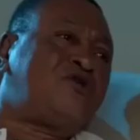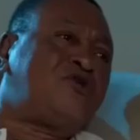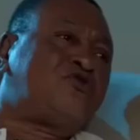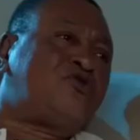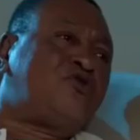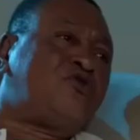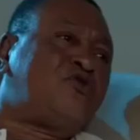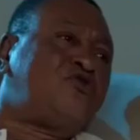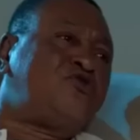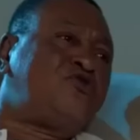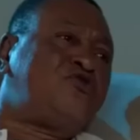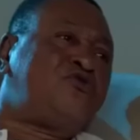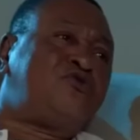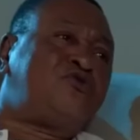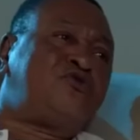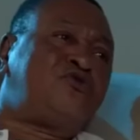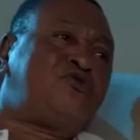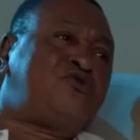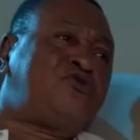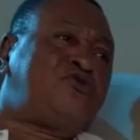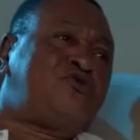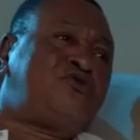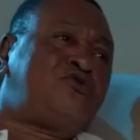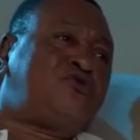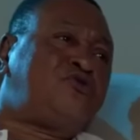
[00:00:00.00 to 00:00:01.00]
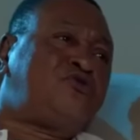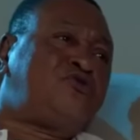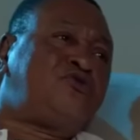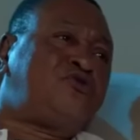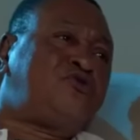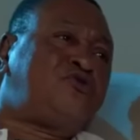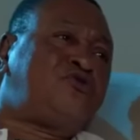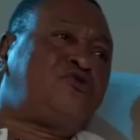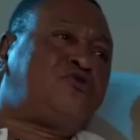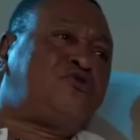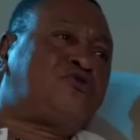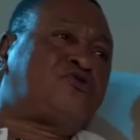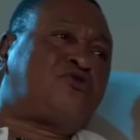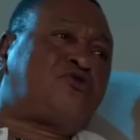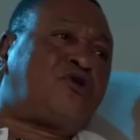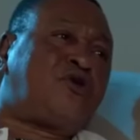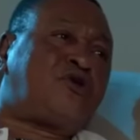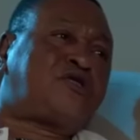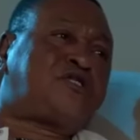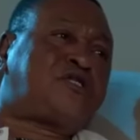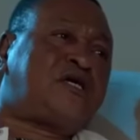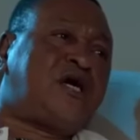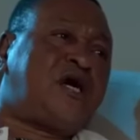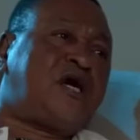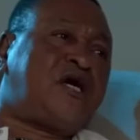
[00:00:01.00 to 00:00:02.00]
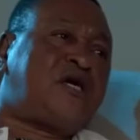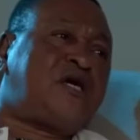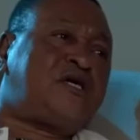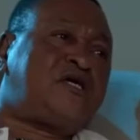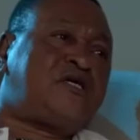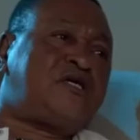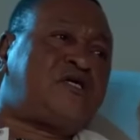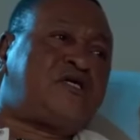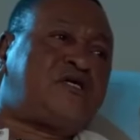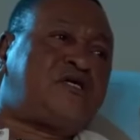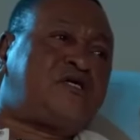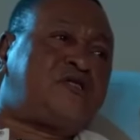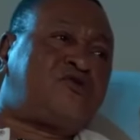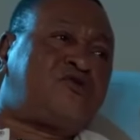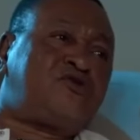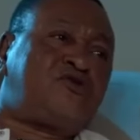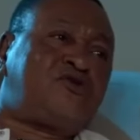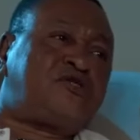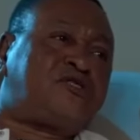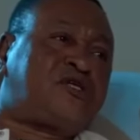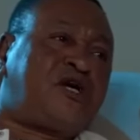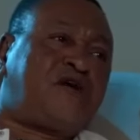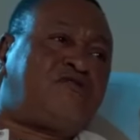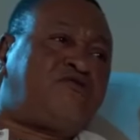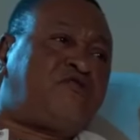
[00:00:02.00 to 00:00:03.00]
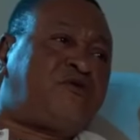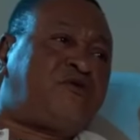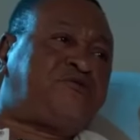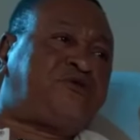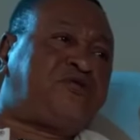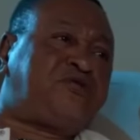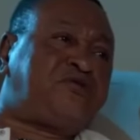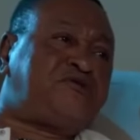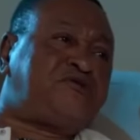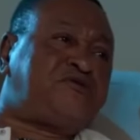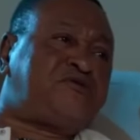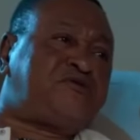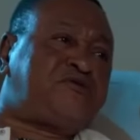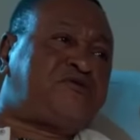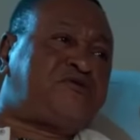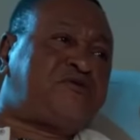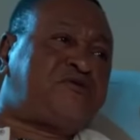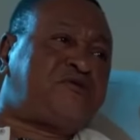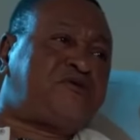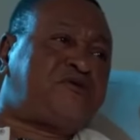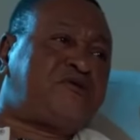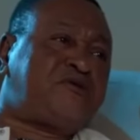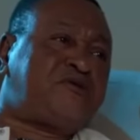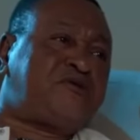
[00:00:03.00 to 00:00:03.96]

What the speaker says: So you thought I don't have options?